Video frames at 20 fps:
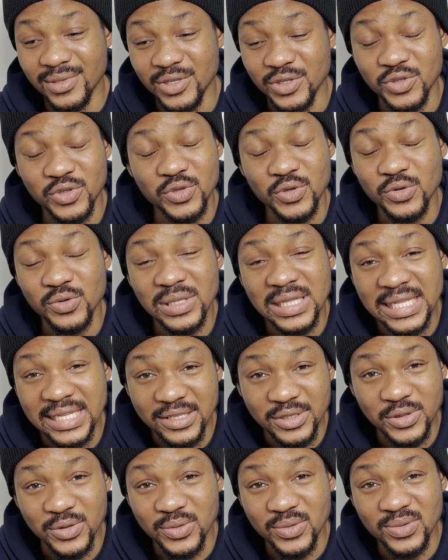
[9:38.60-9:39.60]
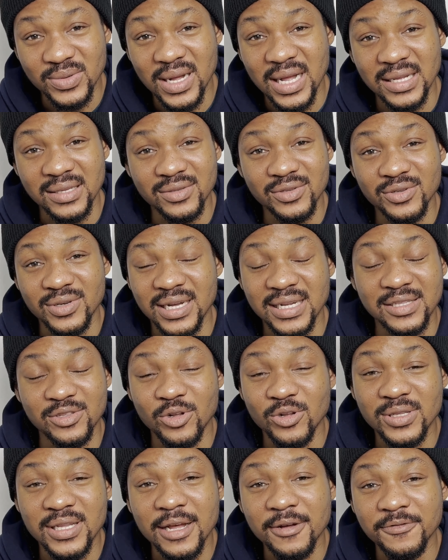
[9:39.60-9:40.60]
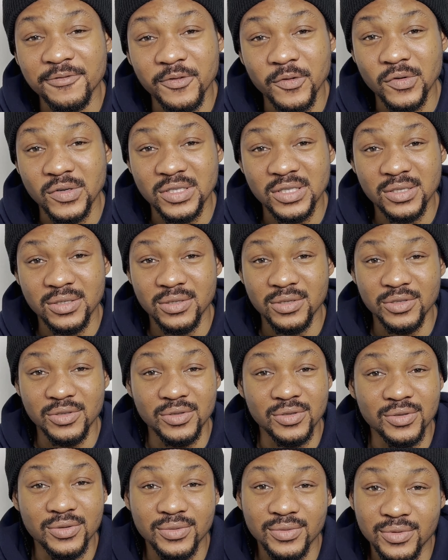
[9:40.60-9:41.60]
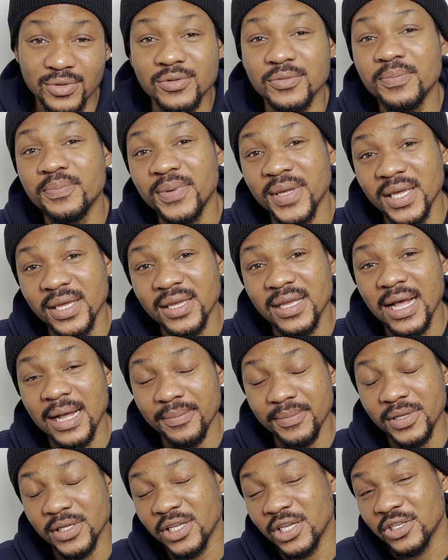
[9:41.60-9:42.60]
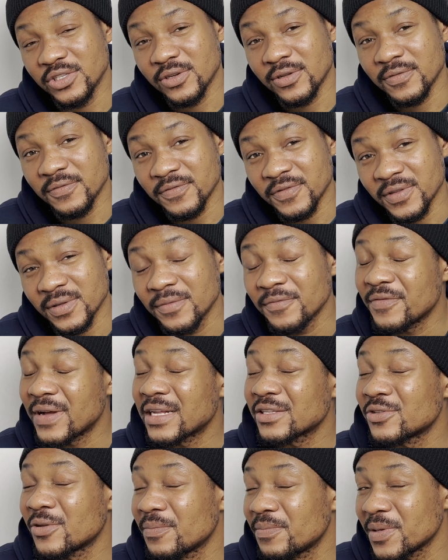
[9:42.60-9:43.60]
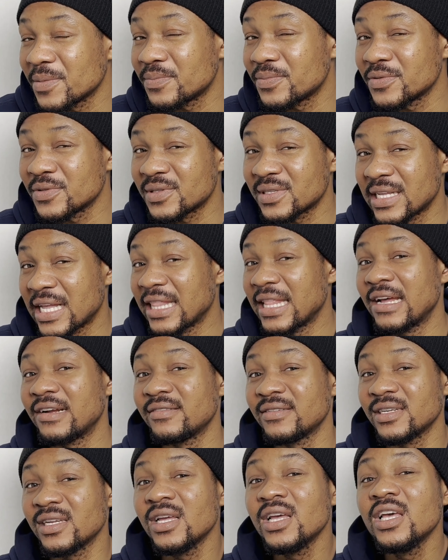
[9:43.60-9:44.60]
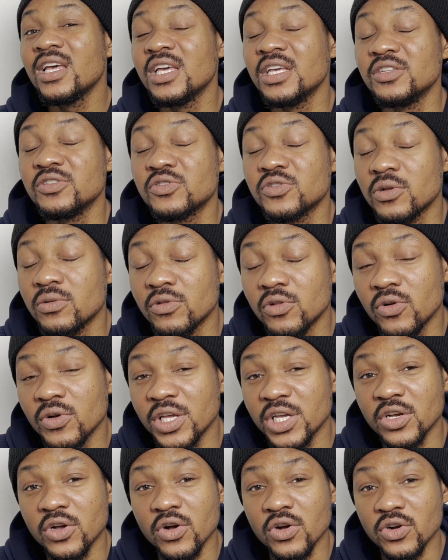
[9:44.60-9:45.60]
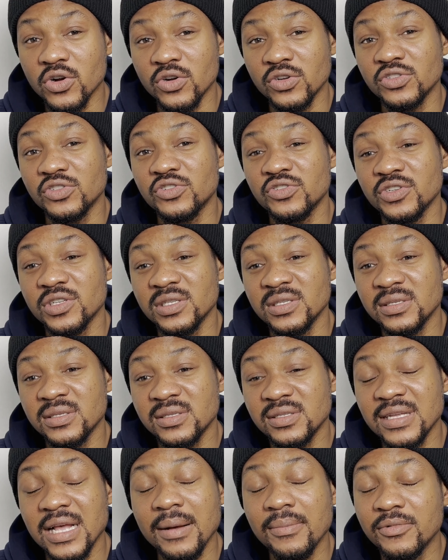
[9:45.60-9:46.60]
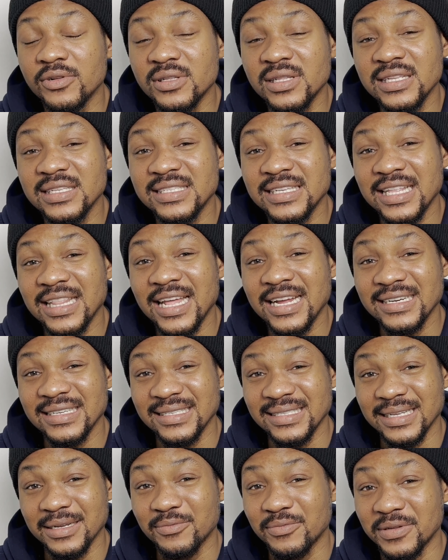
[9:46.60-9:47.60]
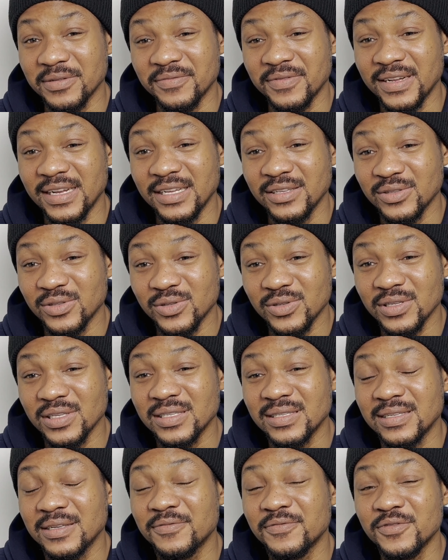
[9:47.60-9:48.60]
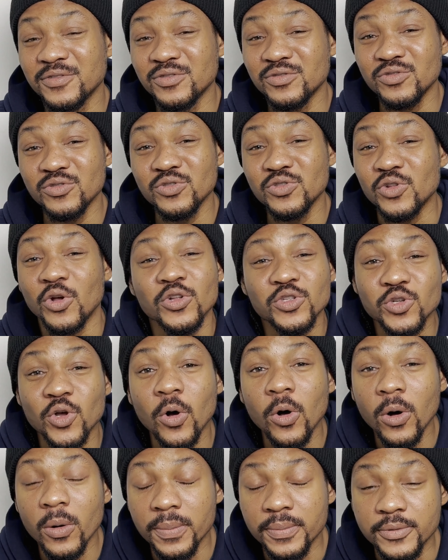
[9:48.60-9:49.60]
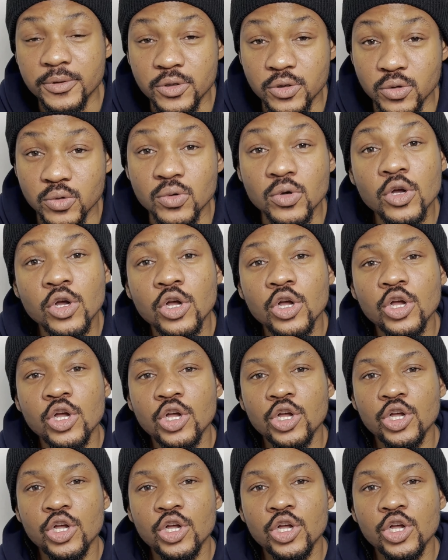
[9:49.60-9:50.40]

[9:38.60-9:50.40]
is so little and you cannot afford, to pay application fee. In fact, some people's salary in some low income countries, their monthly salary is even not up to